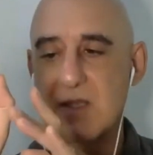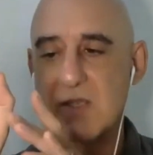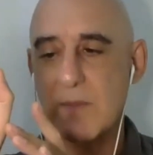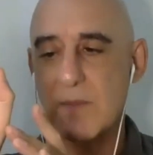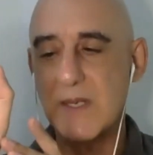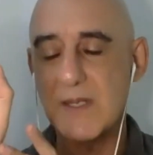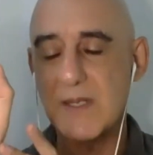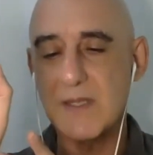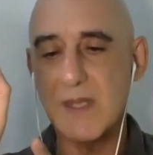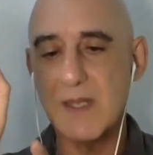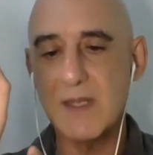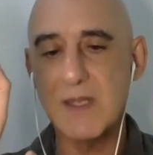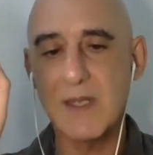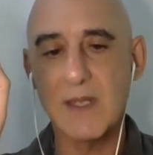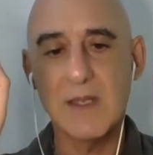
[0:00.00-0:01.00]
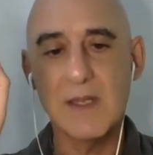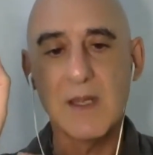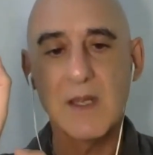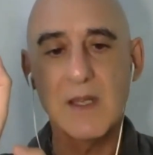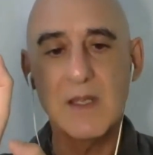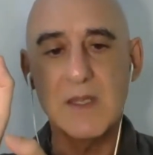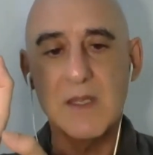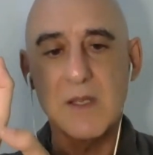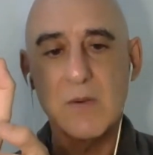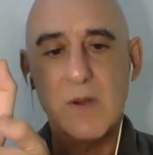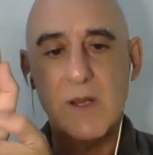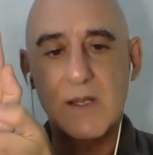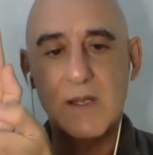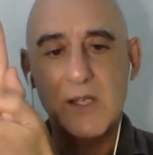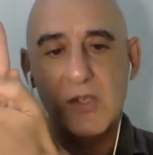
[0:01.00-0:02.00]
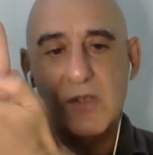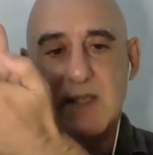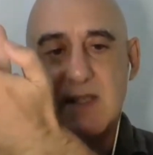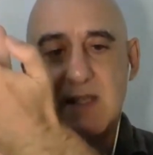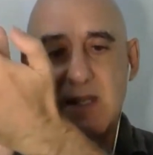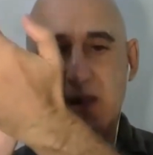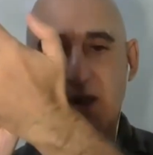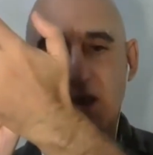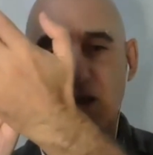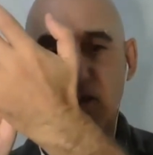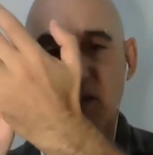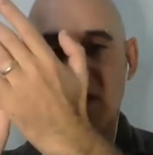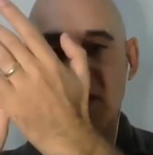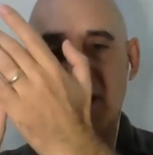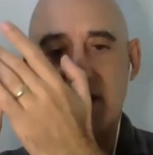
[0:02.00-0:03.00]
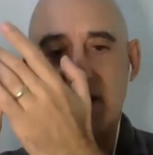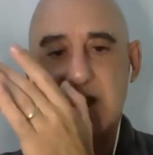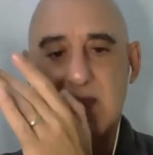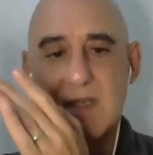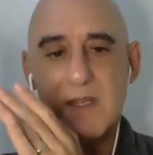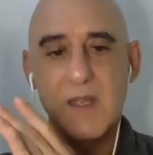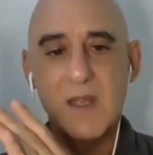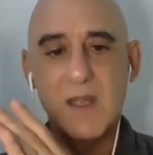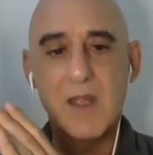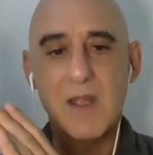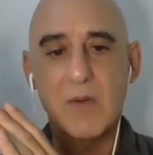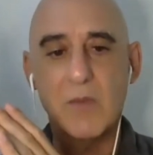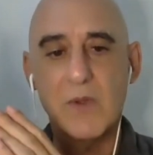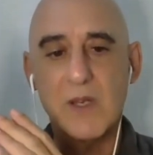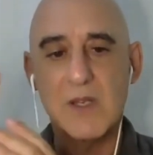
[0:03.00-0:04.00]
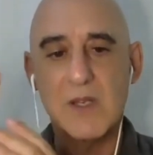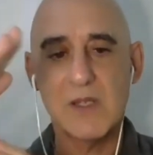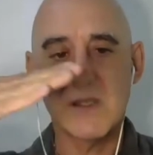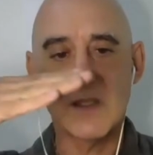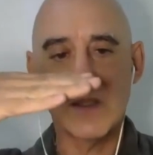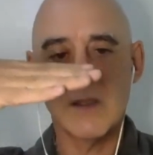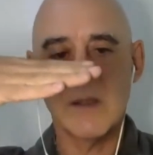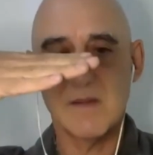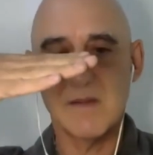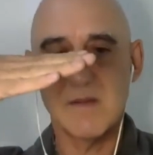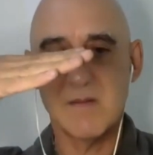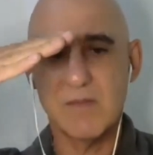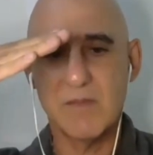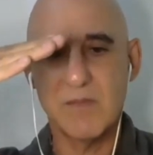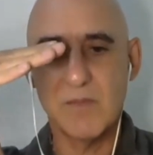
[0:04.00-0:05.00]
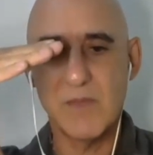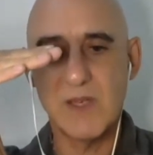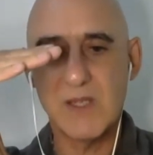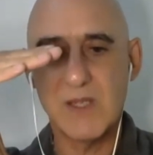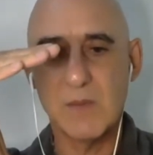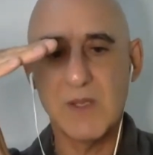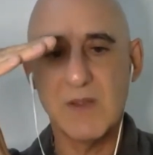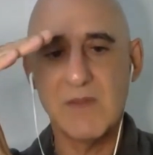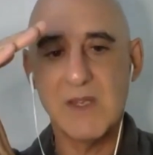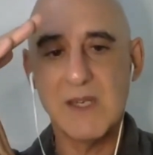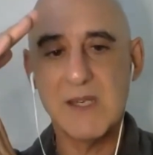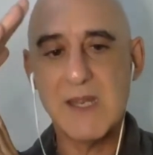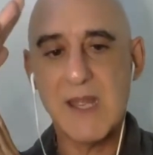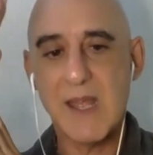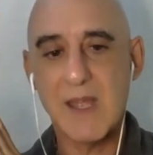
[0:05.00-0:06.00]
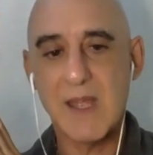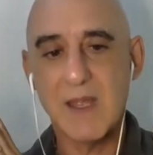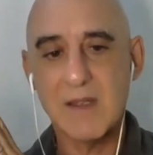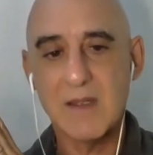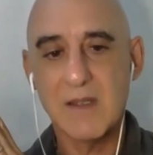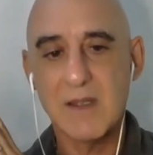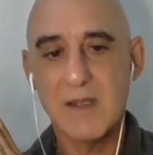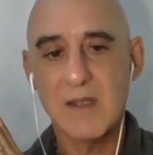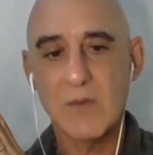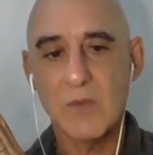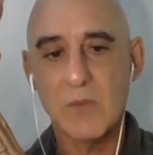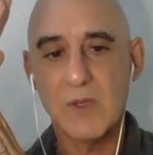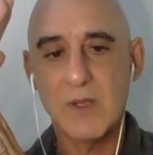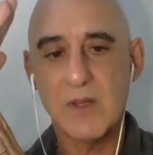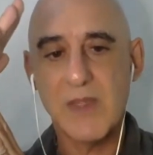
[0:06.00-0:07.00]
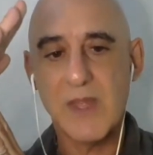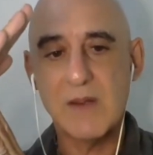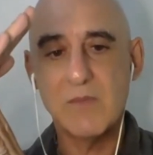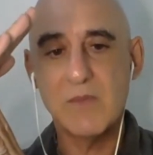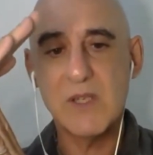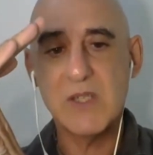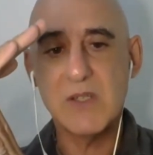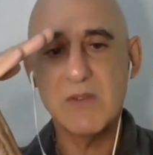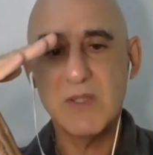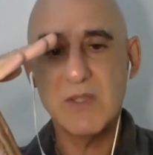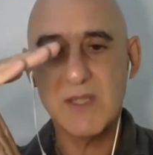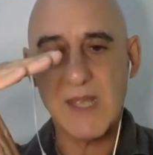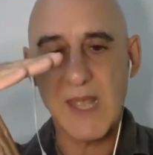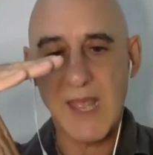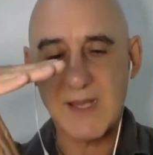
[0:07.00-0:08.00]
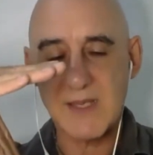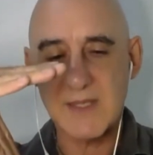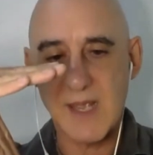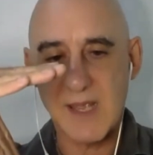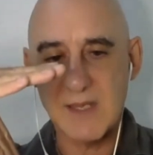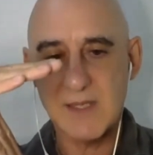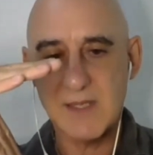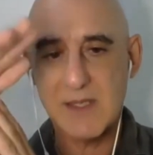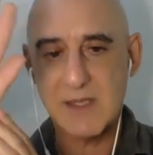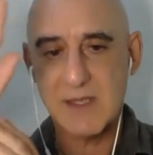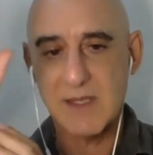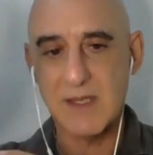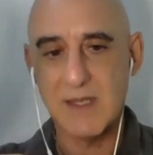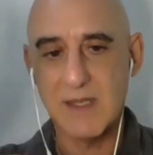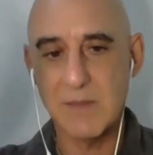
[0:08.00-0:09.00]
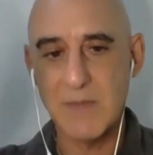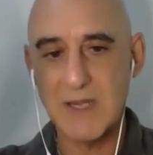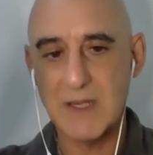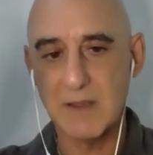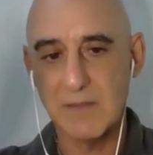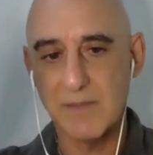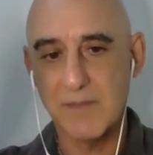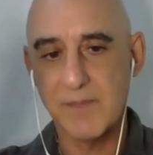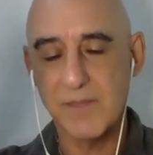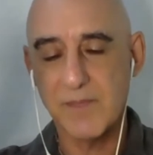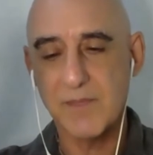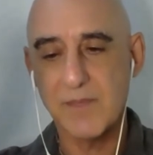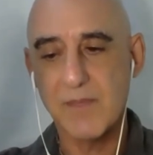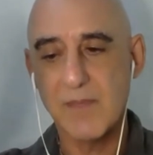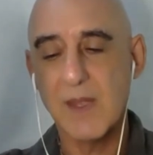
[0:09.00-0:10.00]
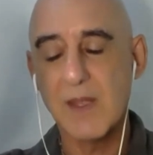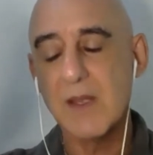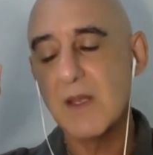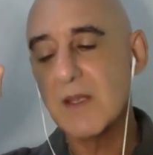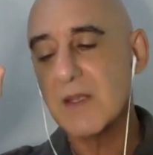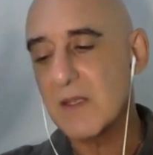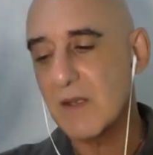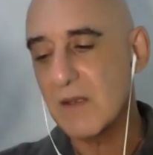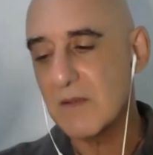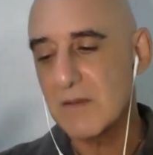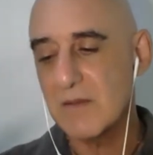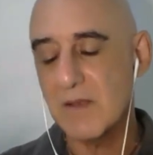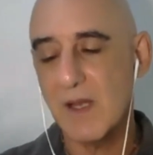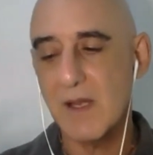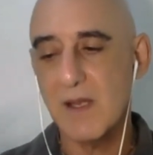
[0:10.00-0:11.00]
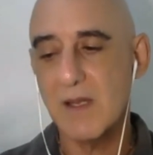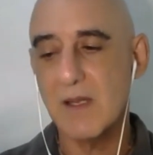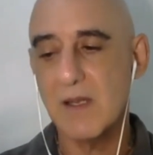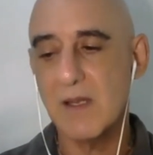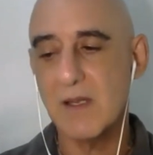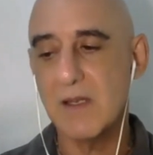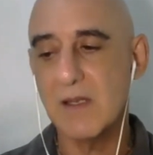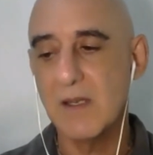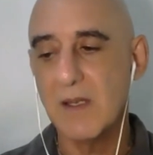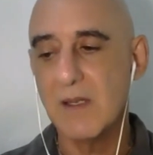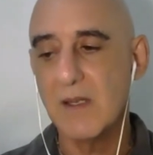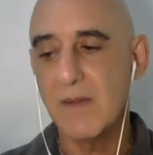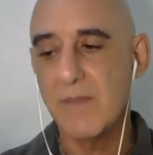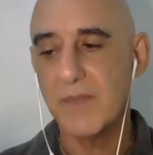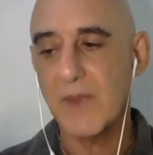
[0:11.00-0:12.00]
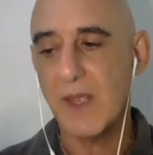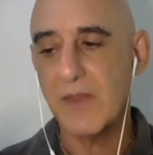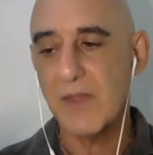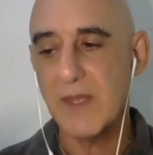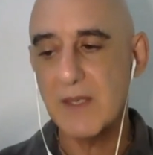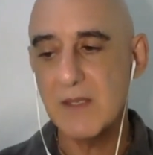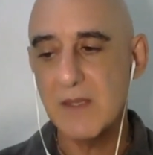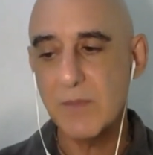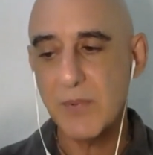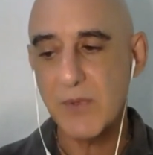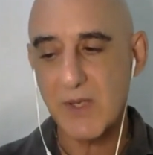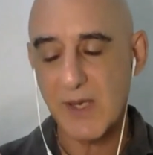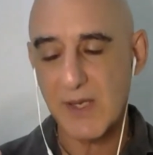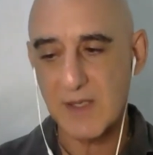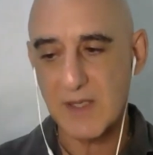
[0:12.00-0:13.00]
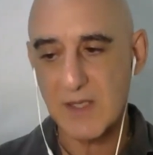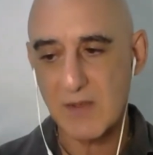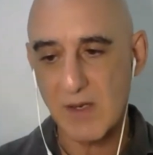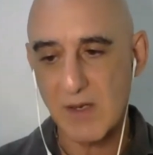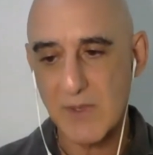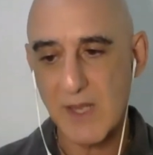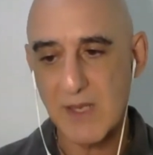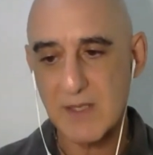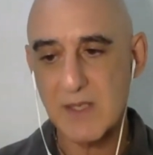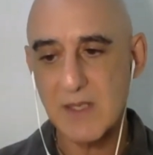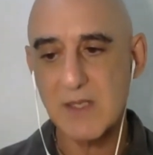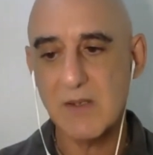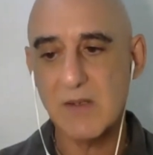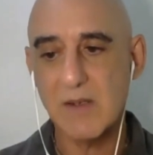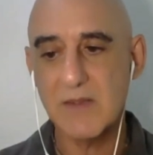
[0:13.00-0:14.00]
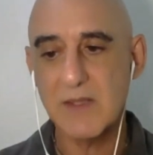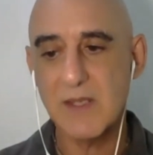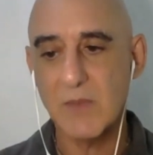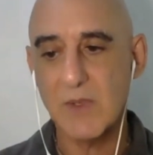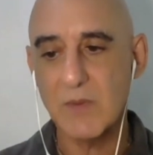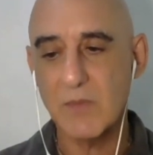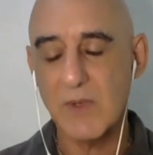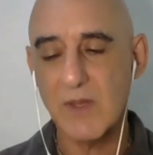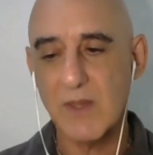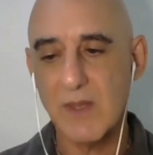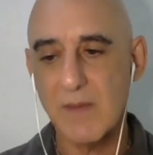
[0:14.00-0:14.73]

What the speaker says: Japanese thinking, you are treating the deficiency, which in terms of yin and yang, will then reduce the excess in the middle. So I think in the book I described case history of someone with